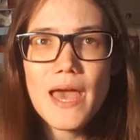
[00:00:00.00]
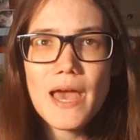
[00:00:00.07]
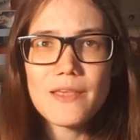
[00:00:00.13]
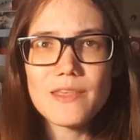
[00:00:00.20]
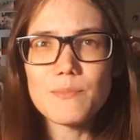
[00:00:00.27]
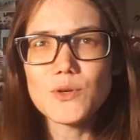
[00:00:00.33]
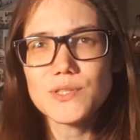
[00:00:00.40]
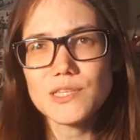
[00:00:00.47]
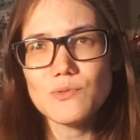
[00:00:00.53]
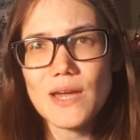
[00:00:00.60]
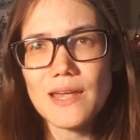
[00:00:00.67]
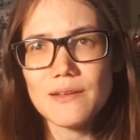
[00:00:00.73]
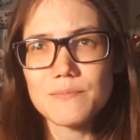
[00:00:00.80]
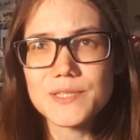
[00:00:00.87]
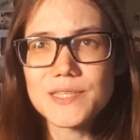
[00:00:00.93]
They're mostly
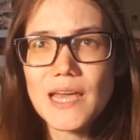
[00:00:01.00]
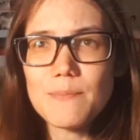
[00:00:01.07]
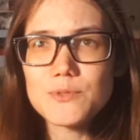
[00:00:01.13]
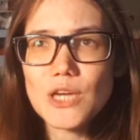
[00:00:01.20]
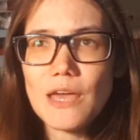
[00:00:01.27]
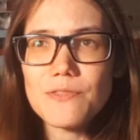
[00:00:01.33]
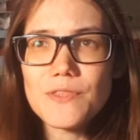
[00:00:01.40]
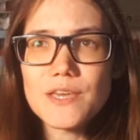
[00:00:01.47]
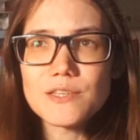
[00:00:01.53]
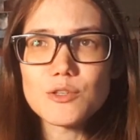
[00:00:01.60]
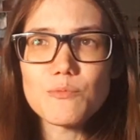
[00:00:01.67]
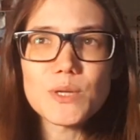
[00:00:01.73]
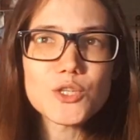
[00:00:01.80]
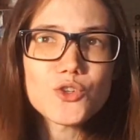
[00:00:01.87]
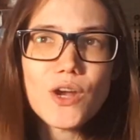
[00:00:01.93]
random Snapchat things with
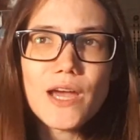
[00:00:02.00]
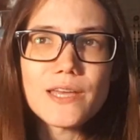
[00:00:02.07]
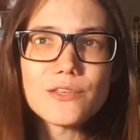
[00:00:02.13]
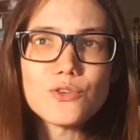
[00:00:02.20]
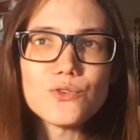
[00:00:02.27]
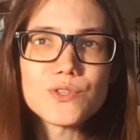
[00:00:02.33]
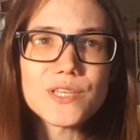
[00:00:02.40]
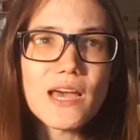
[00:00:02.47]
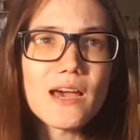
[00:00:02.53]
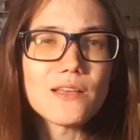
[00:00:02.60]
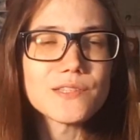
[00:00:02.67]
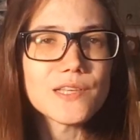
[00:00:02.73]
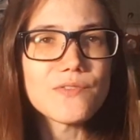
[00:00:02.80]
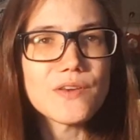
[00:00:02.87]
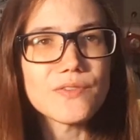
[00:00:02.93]
me trying new
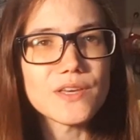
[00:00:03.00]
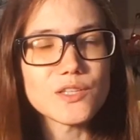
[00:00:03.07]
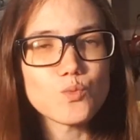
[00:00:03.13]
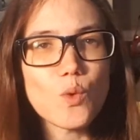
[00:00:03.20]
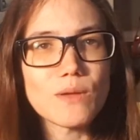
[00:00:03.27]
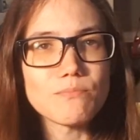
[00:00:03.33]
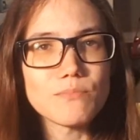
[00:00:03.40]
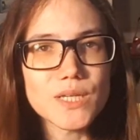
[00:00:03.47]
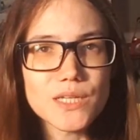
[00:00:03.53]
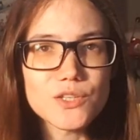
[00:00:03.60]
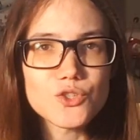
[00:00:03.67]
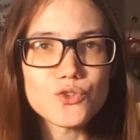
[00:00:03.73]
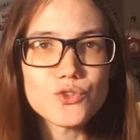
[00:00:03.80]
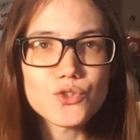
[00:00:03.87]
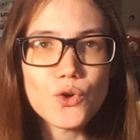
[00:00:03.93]
sounds, and then there's one mini
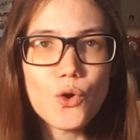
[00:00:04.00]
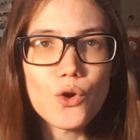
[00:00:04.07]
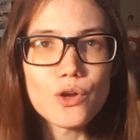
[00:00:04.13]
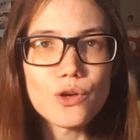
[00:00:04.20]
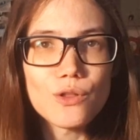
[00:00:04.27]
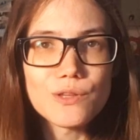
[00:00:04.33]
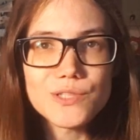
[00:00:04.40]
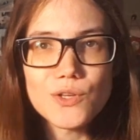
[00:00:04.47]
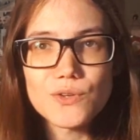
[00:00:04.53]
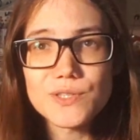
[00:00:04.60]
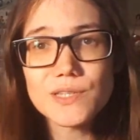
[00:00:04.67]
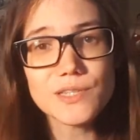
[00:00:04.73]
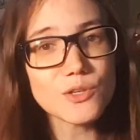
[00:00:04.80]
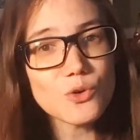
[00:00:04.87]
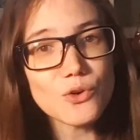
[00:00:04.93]
tutorial, so
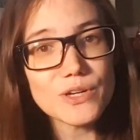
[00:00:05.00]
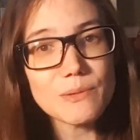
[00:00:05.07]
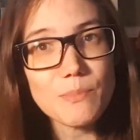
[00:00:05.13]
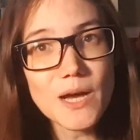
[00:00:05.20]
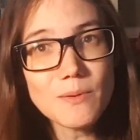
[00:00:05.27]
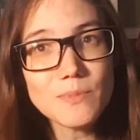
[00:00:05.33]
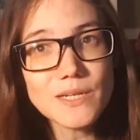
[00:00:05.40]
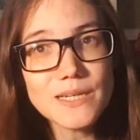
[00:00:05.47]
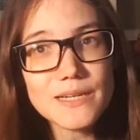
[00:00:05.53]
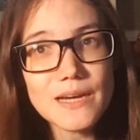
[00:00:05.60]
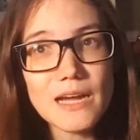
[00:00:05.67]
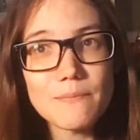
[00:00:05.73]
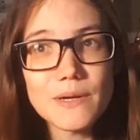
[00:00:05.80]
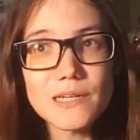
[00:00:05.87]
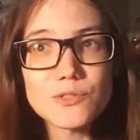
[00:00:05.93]
since they're already public, I
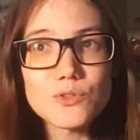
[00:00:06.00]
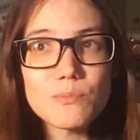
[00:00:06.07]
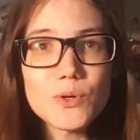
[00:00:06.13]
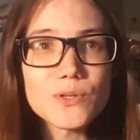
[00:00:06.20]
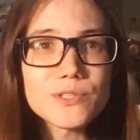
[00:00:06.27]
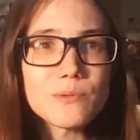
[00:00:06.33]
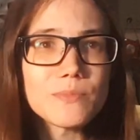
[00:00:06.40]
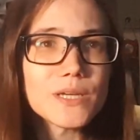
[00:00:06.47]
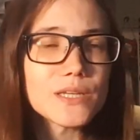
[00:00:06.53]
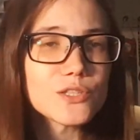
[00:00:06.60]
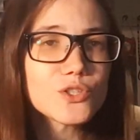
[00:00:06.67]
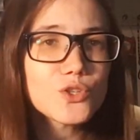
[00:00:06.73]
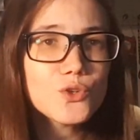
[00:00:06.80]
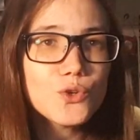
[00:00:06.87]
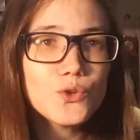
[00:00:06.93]
might as well post them here
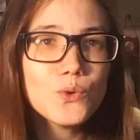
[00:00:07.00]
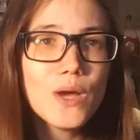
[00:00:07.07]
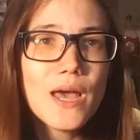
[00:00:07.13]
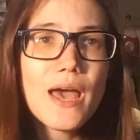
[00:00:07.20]
too.